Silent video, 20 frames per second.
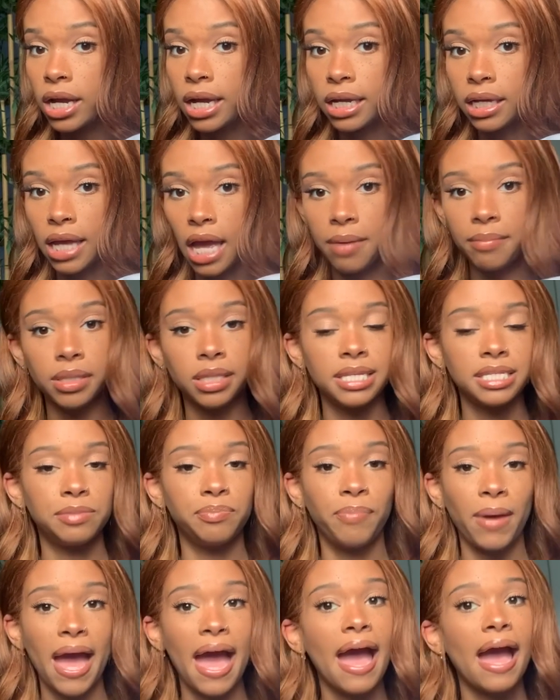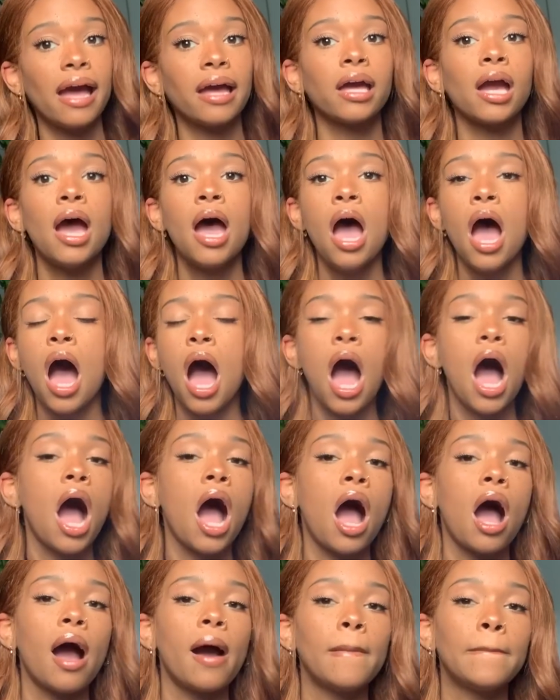It came in this bag.
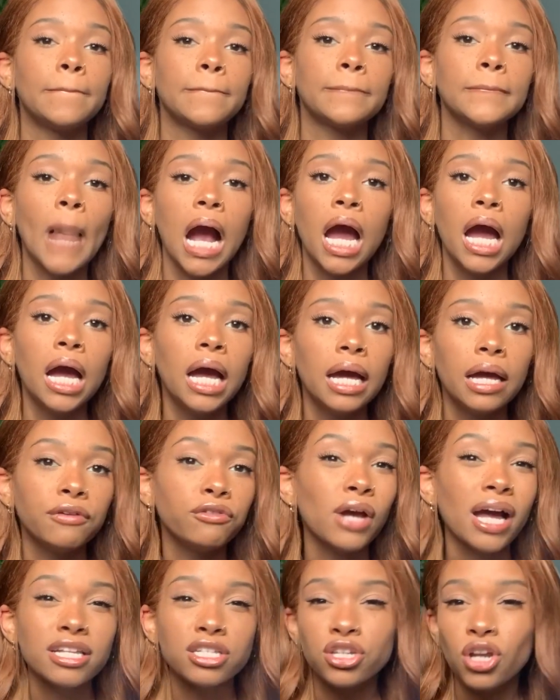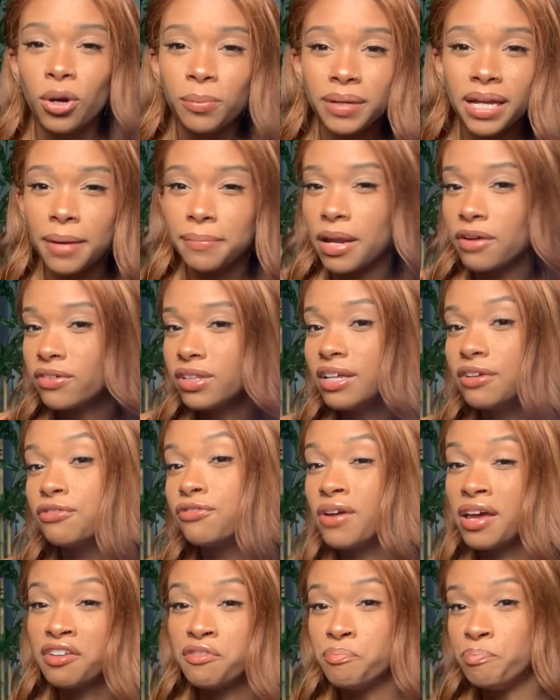Um, if you guys know me, I'm not really a
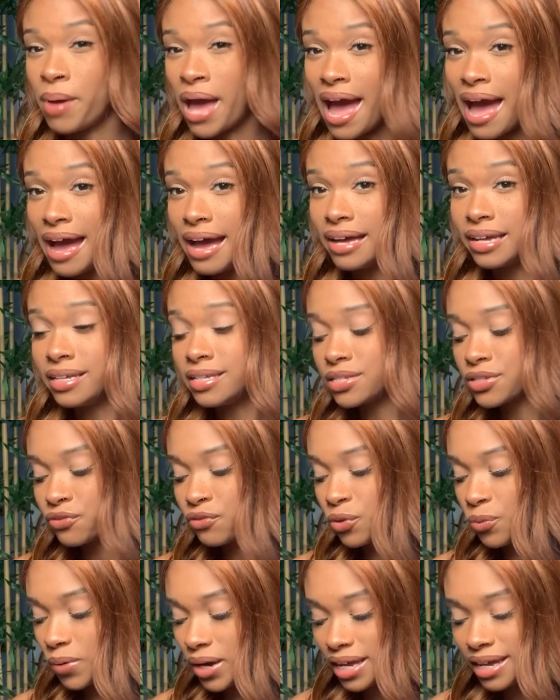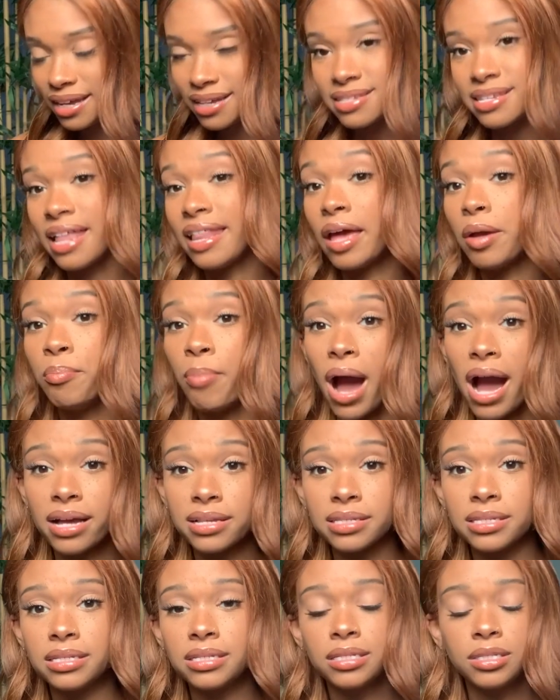fan of bags for wigs. I like
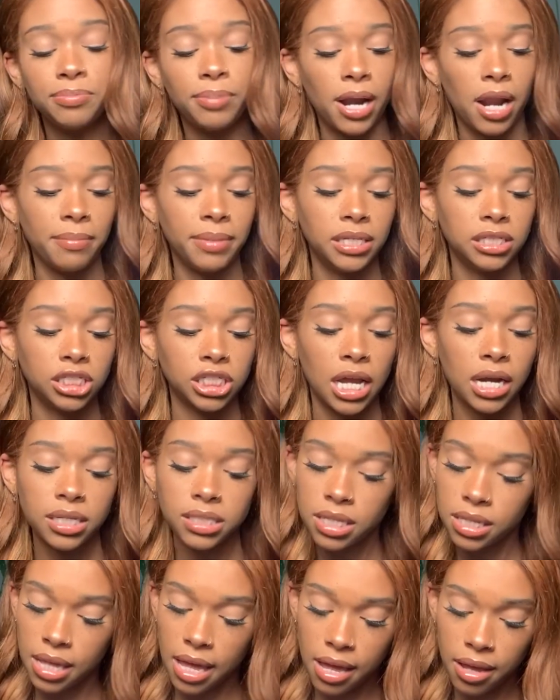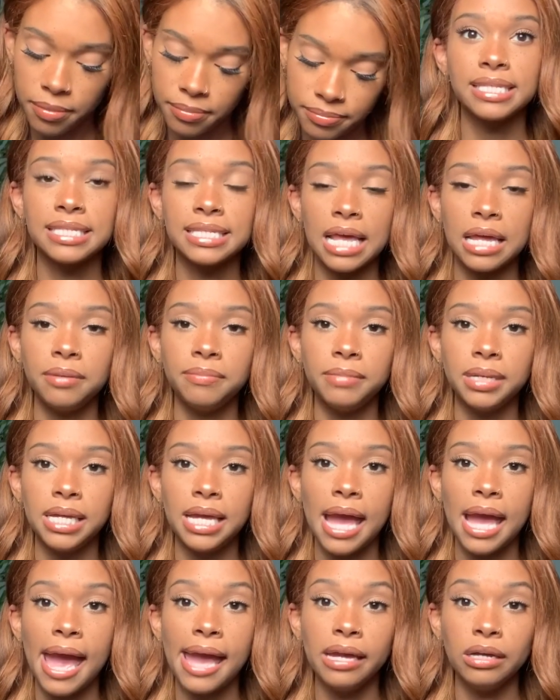boxes, but I mean, shout out to them. They sent me
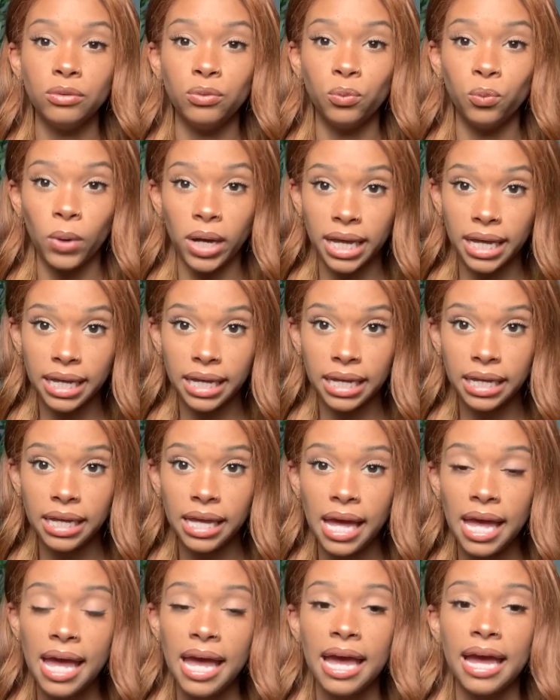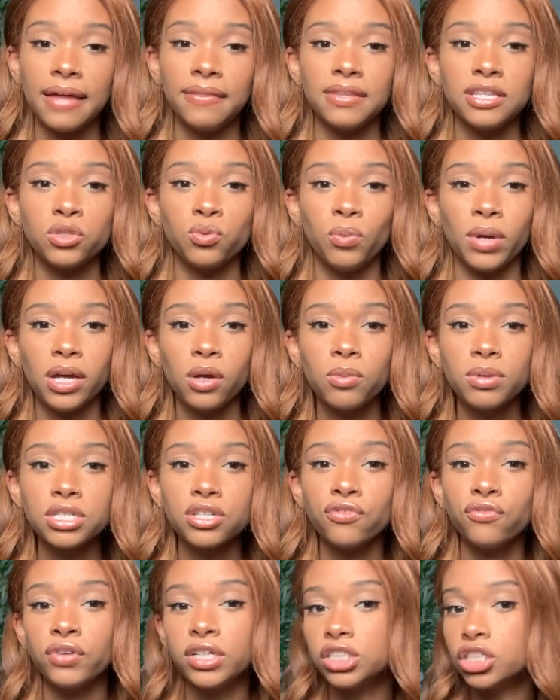a wig, and this wig was
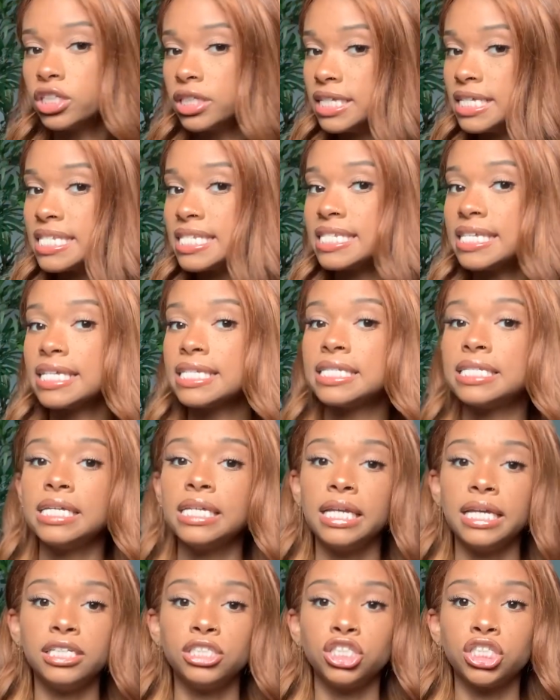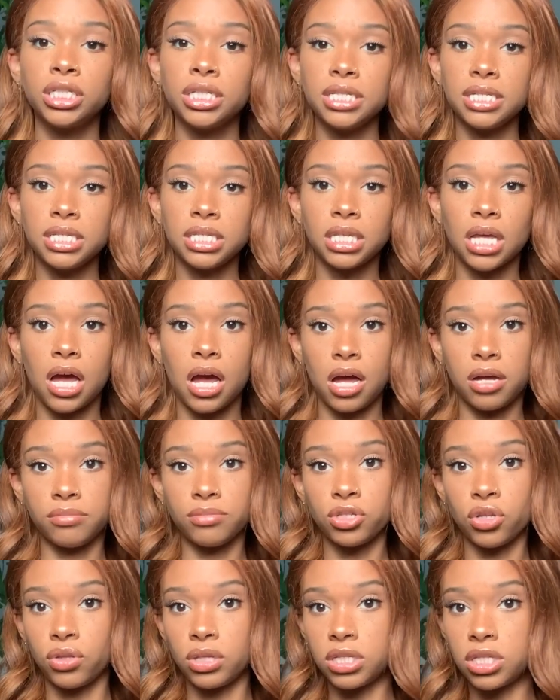originally sixteen inches. Um,
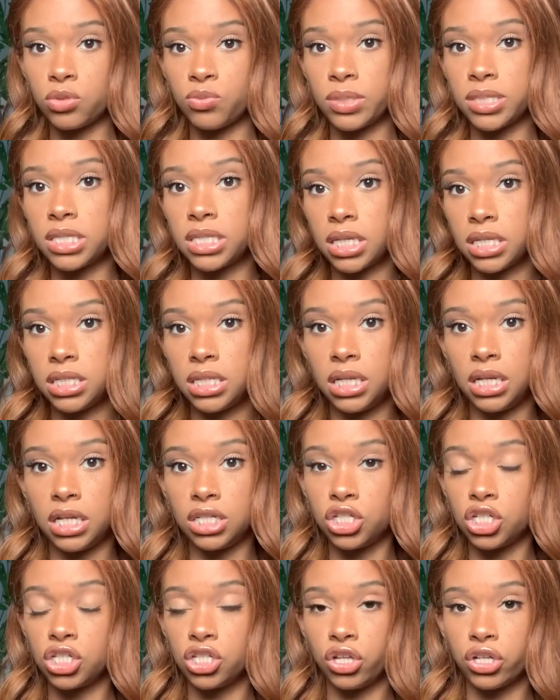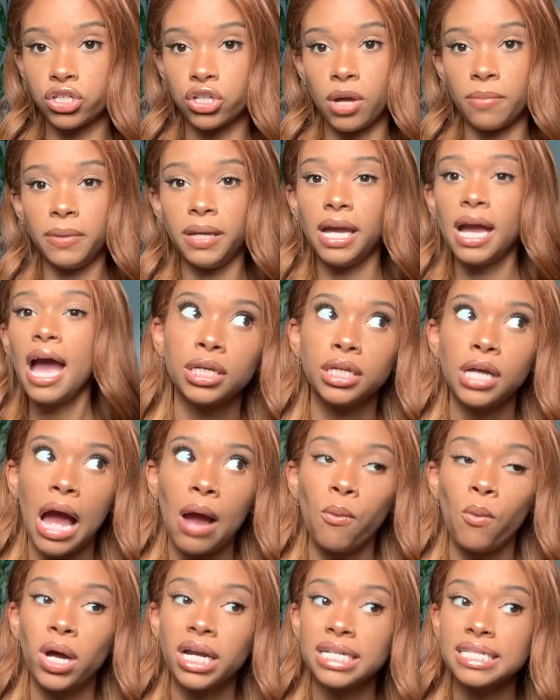so this is what sixteen inches looks on me.
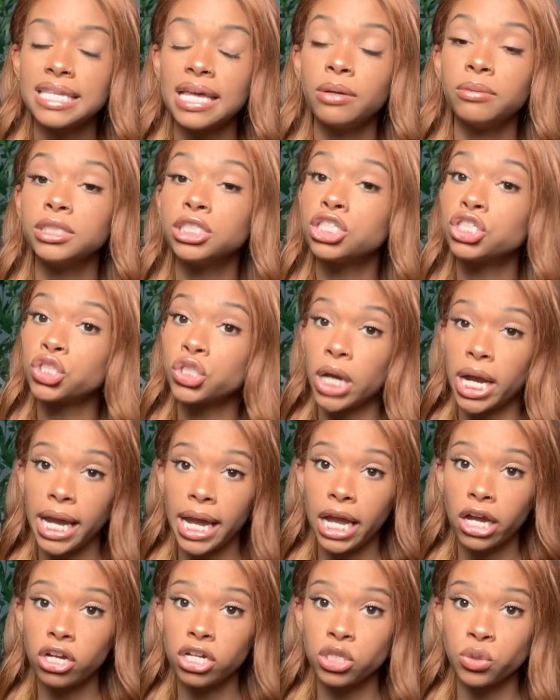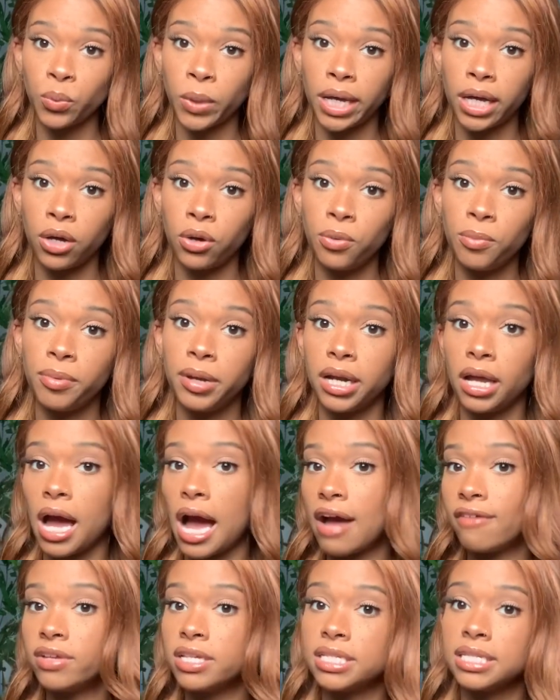I want to say it was straight hair as well, but it
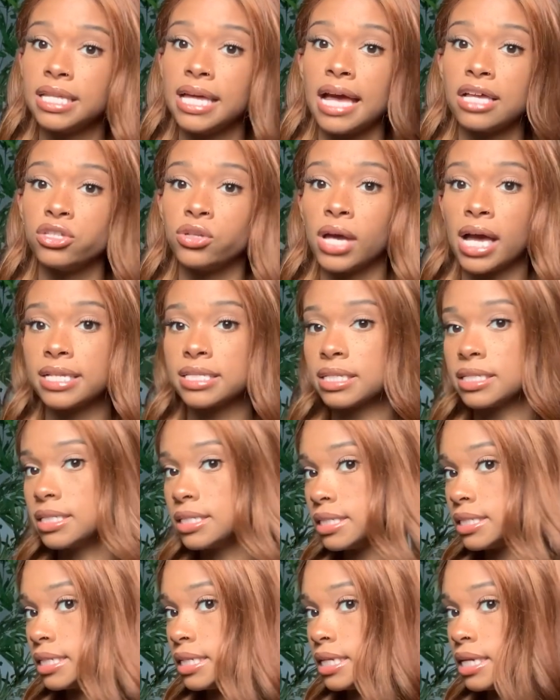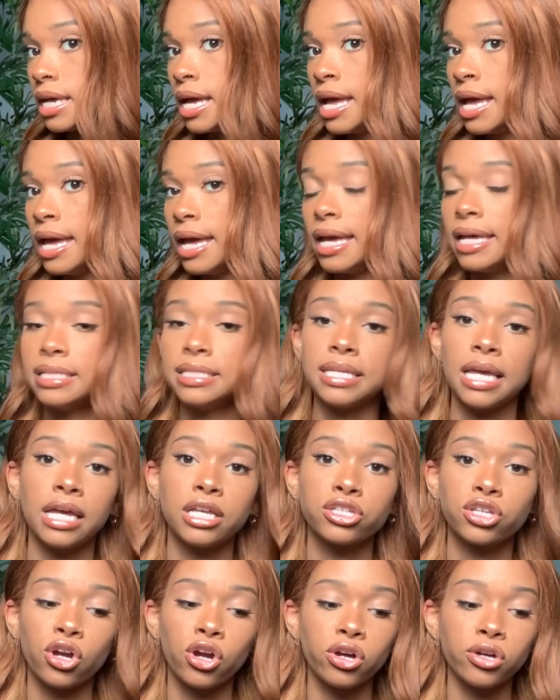obviously, as you guys can see, it
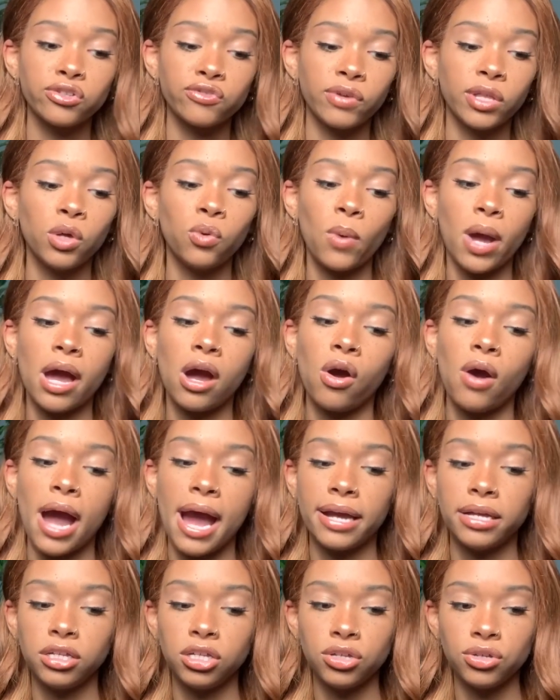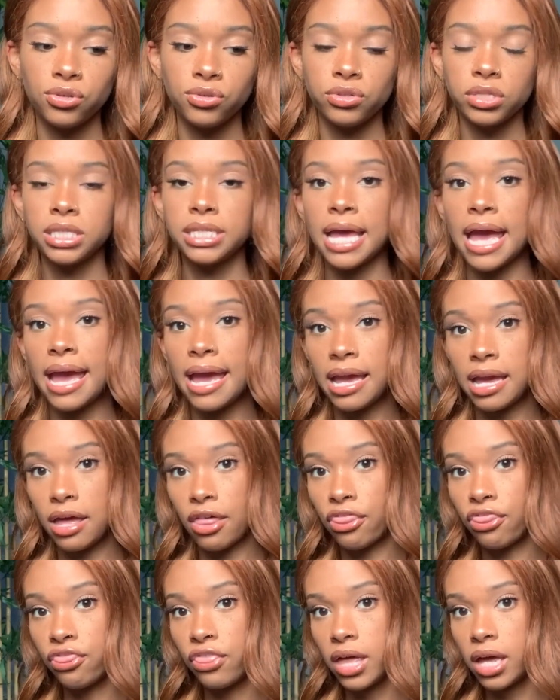takes curls really well. I used a
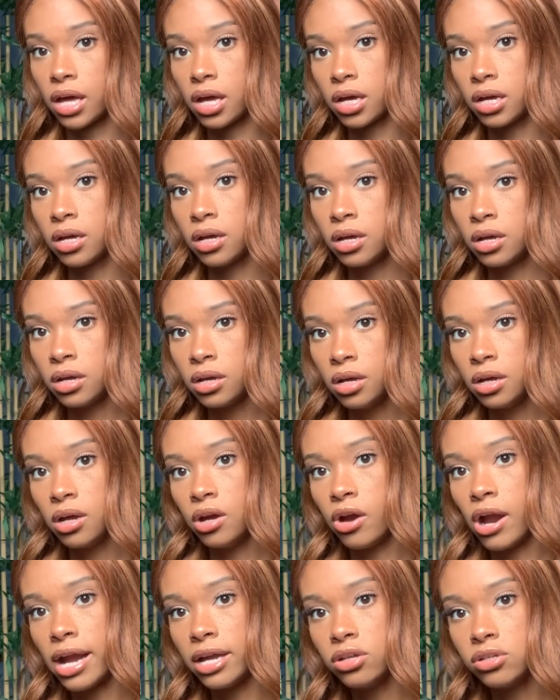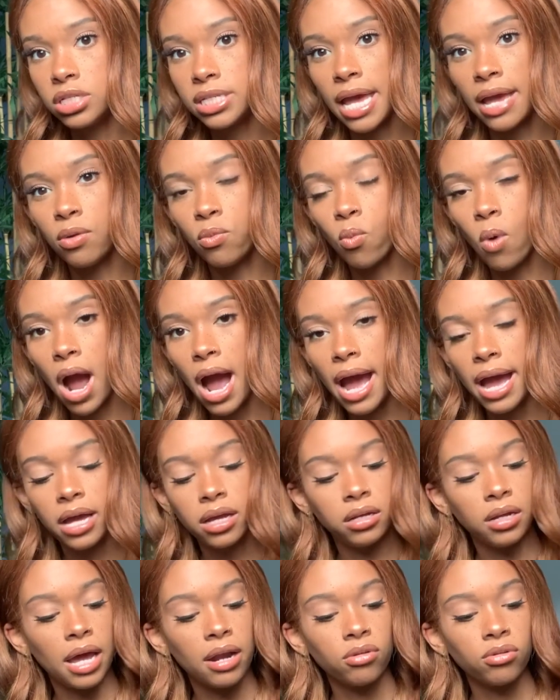thick, or I used a
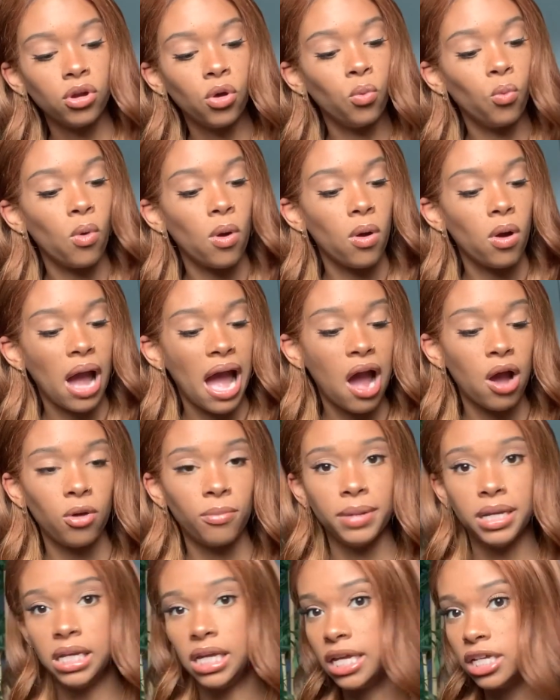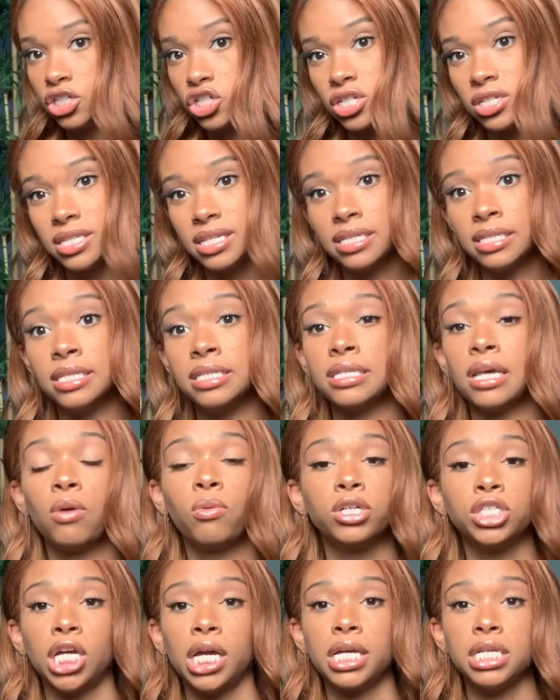wide, I don't know how many inches this is. I
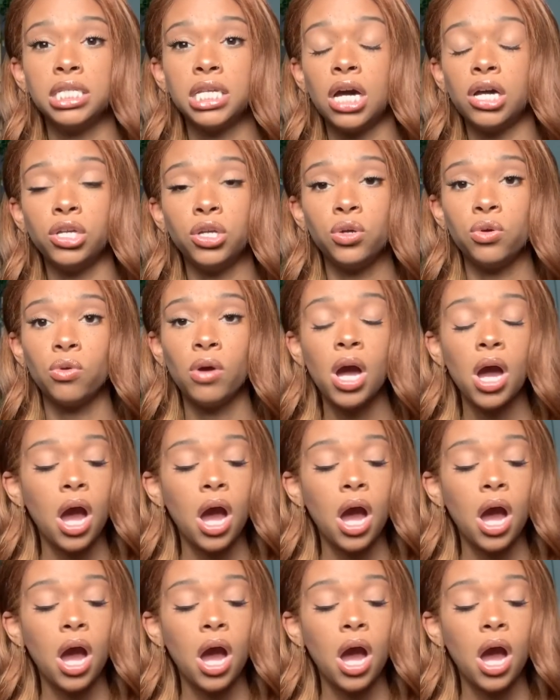wish I could tell you.